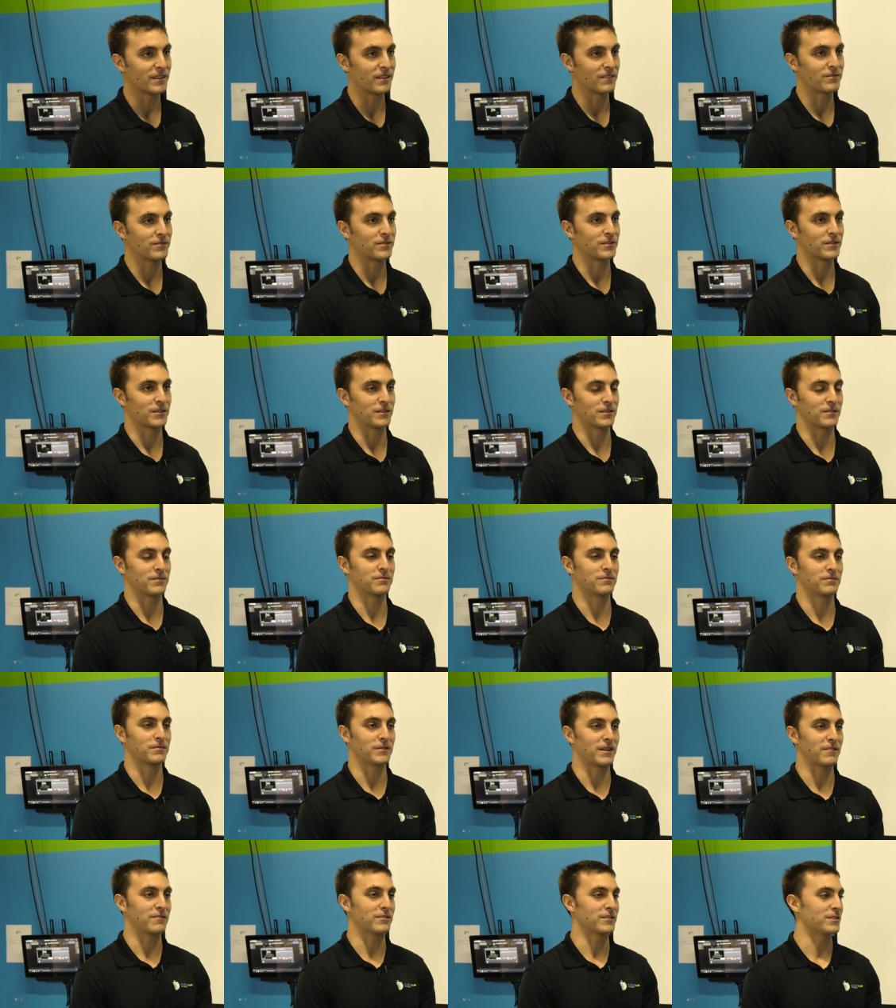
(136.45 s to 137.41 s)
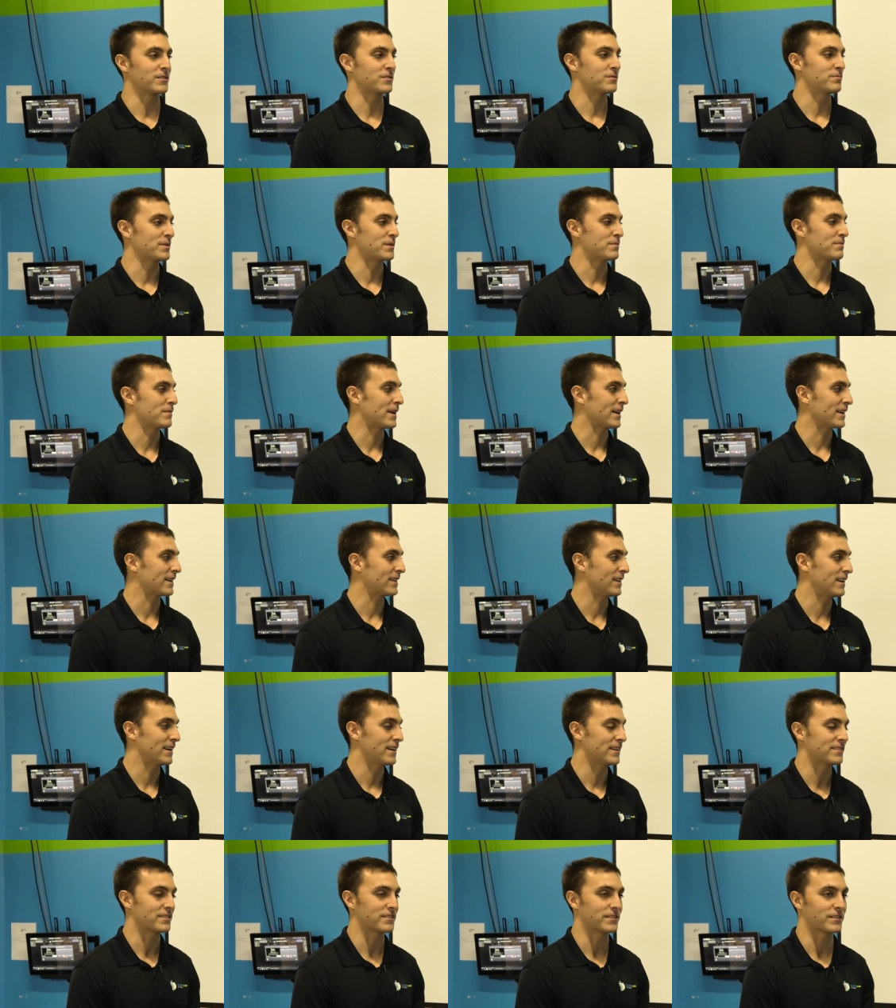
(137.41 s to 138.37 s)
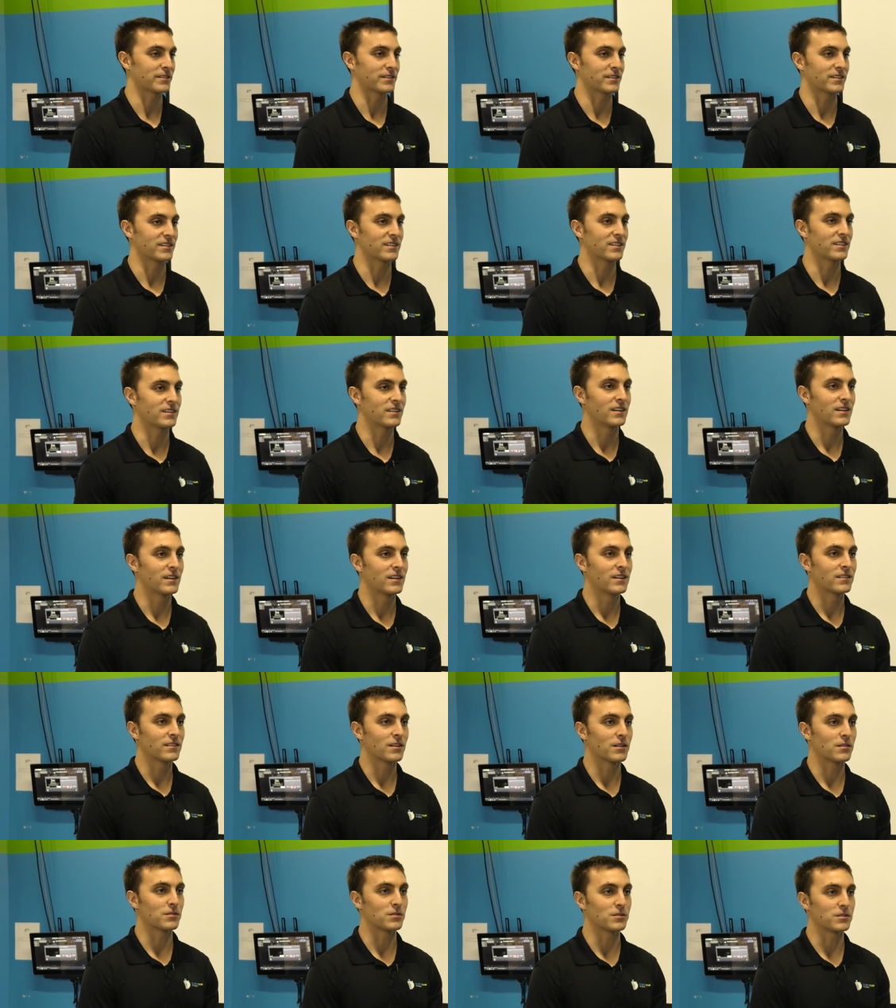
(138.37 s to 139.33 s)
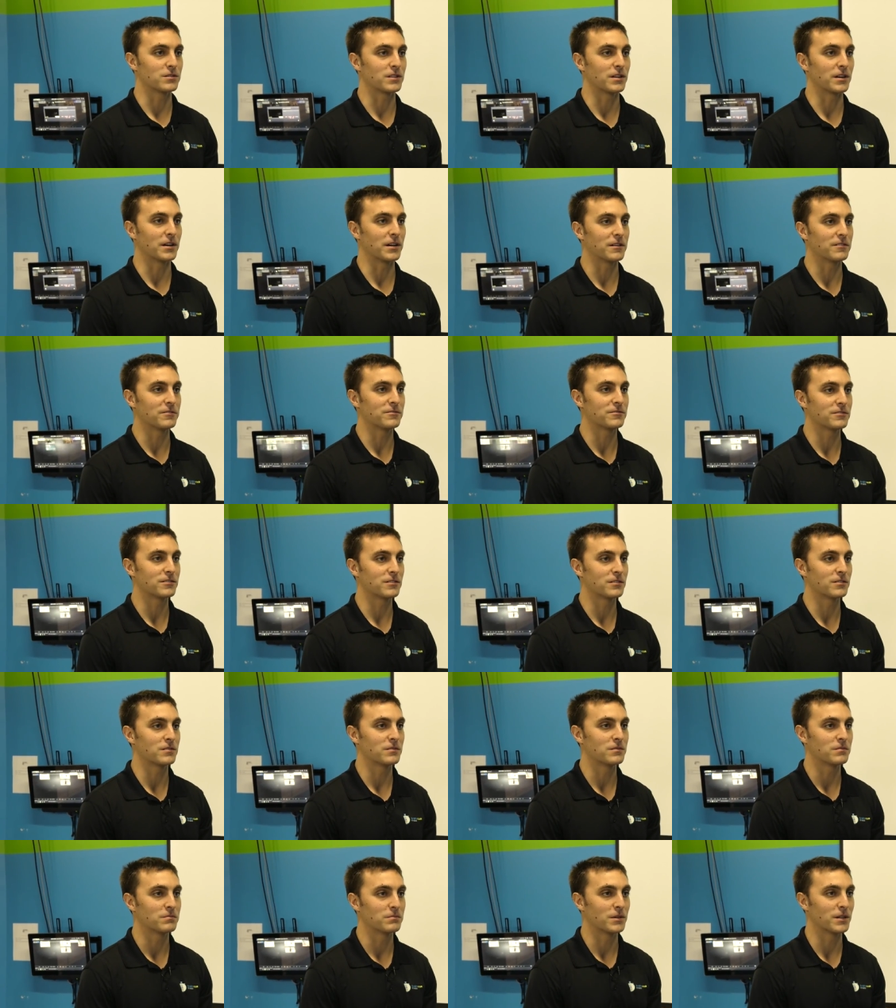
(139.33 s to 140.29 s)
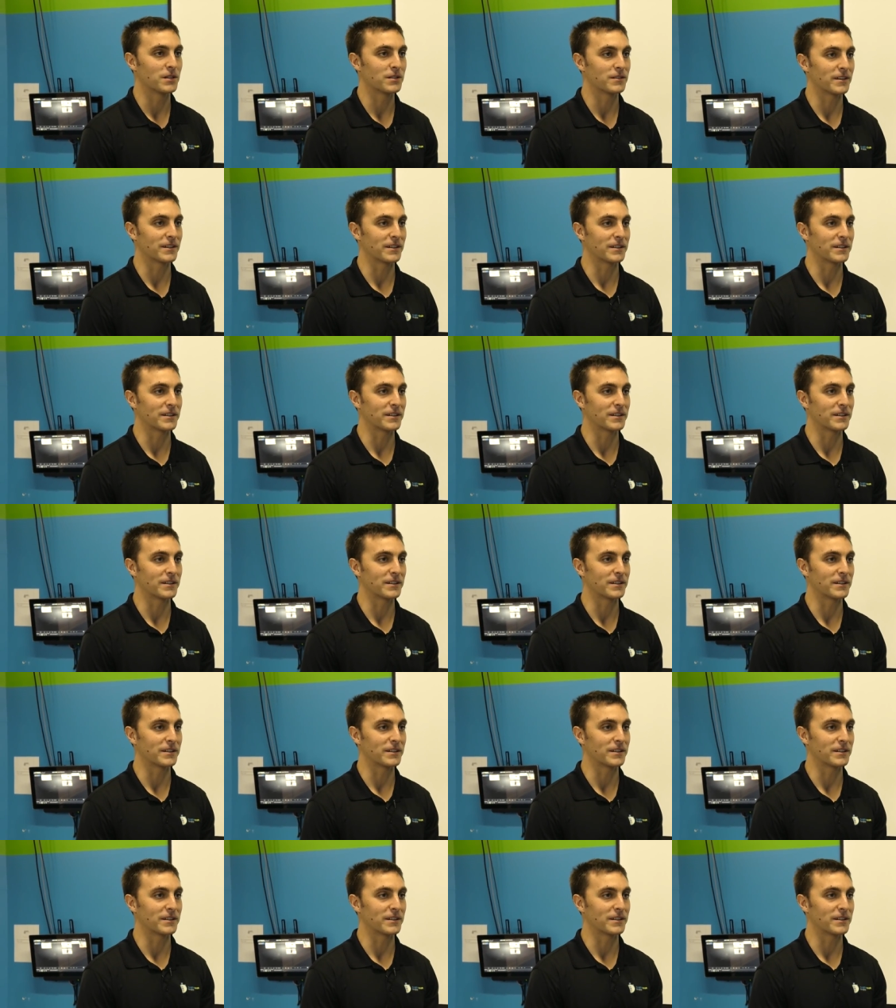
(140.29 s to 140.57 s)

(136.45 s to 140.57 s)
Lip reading: If you never do a spin bike class, they're a little tough, but